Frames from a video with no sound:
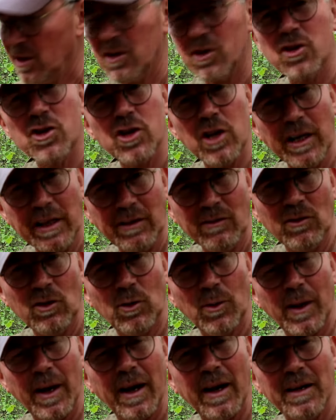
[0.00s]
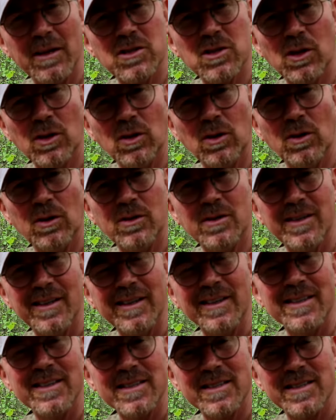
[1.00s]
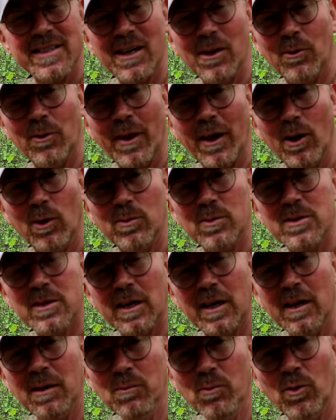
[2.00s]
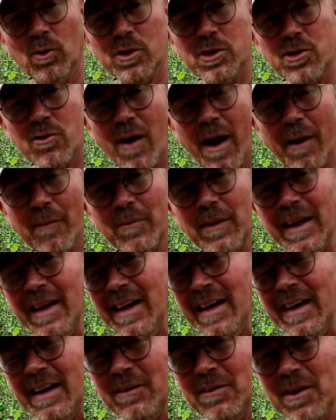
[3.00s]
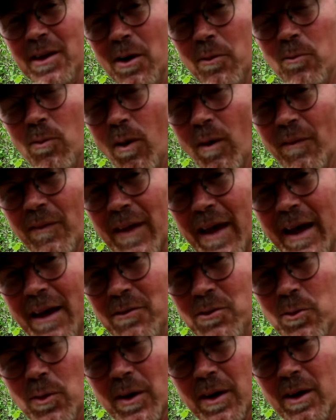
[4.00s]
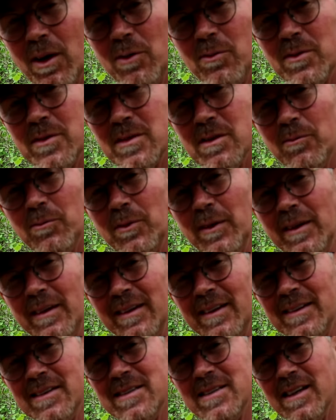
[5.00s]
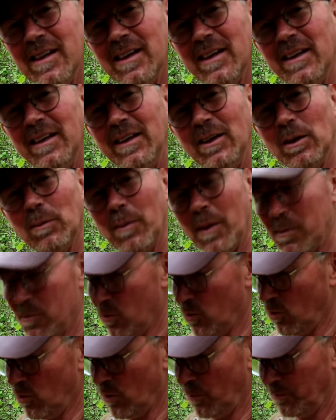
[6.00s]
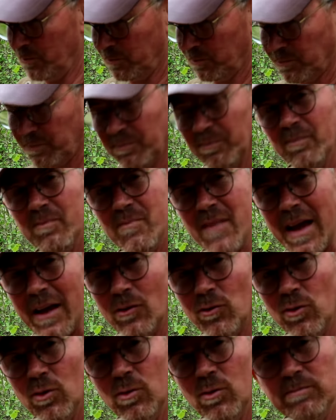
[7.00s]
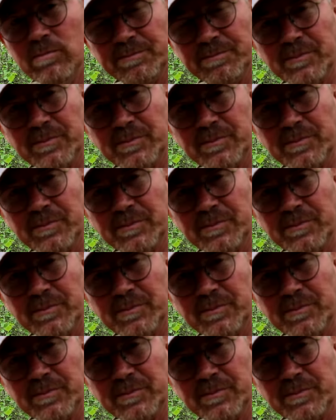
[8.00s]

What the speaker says: sheen to it, and it's a good seal that helps to keep moisture out. If you don't want that, if you want to go for something that's a little bit more natural,